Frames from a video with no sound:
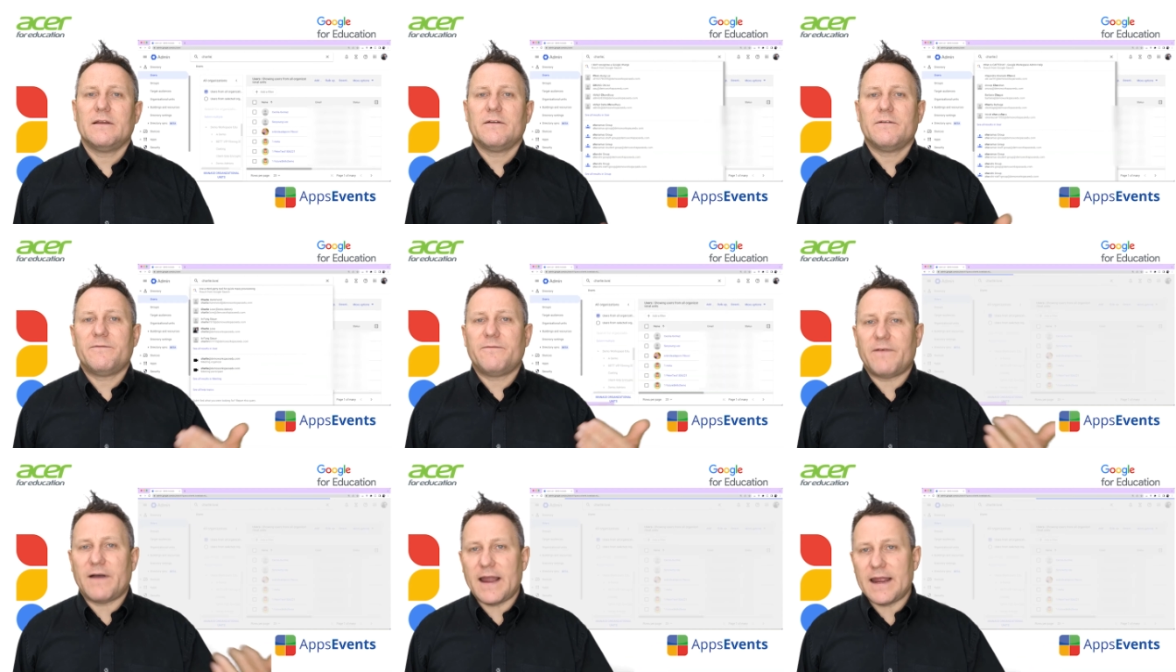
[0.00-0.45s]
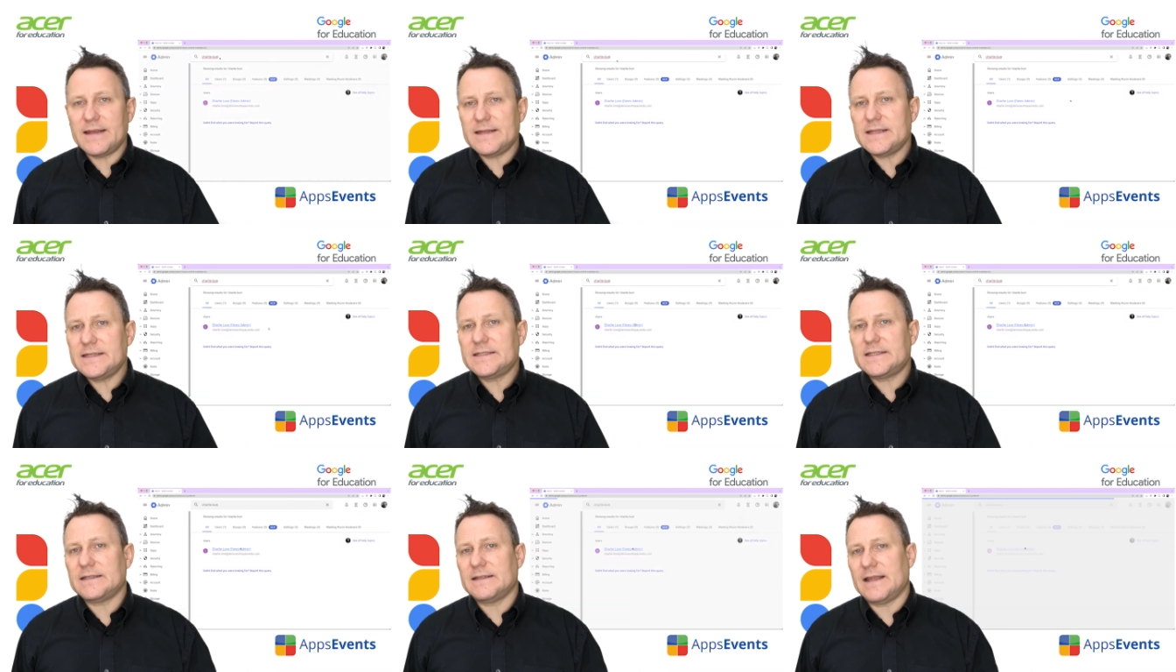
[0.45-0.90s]
Find
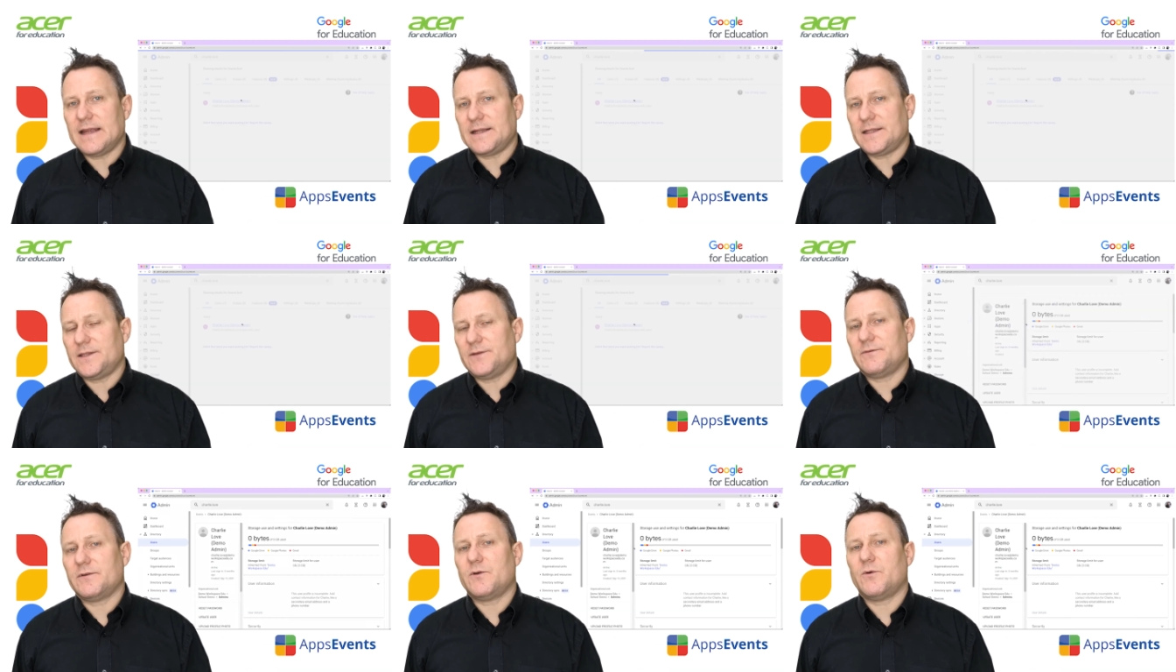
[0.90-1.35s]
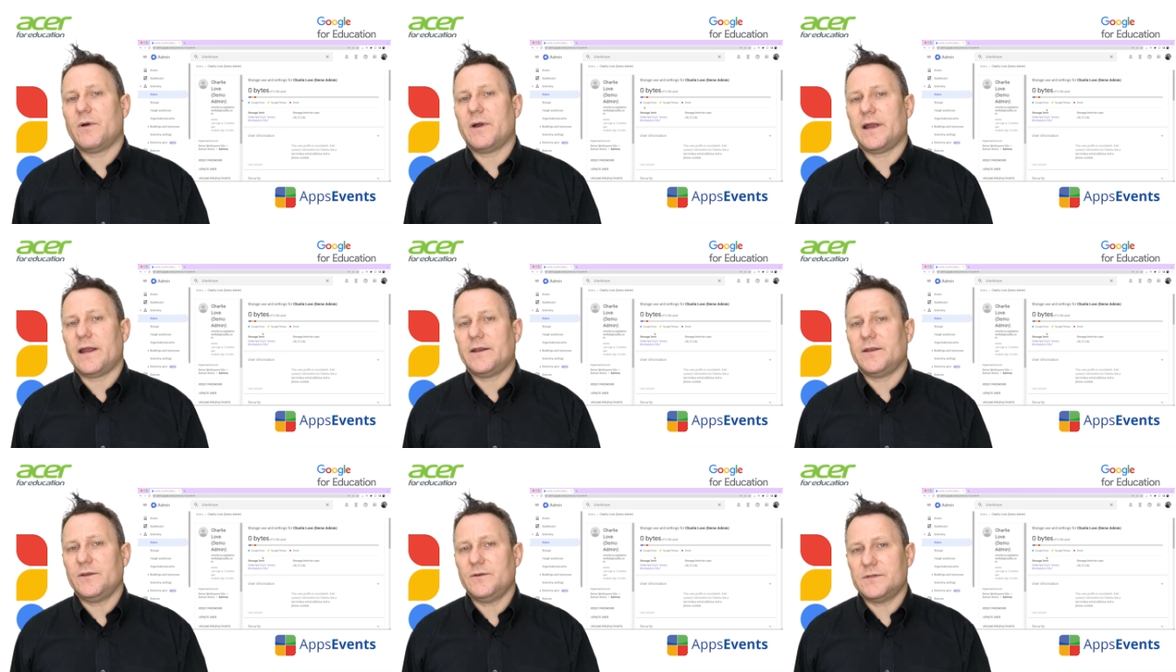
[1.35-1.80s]
and select the
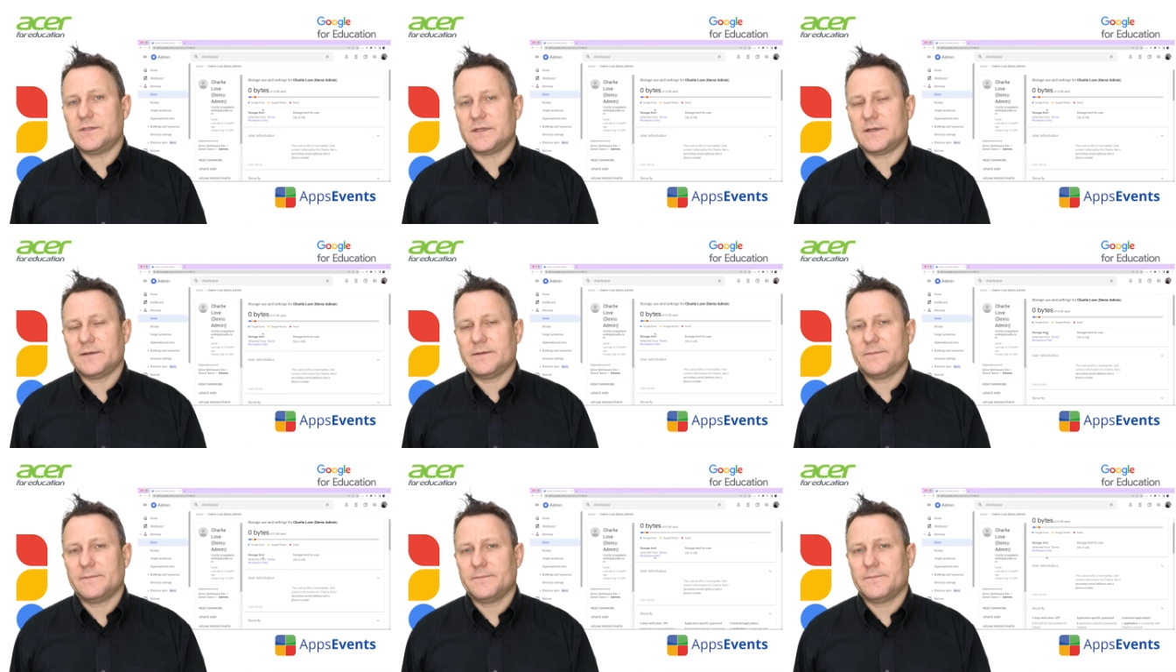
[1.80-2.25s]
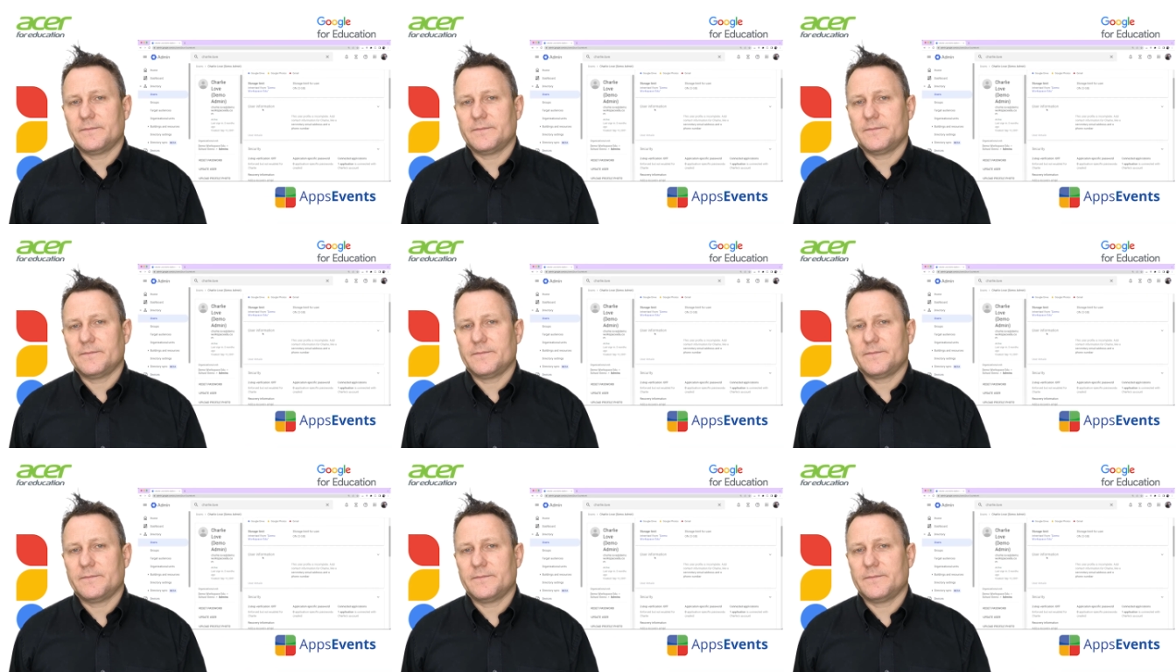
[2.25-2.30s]
required user.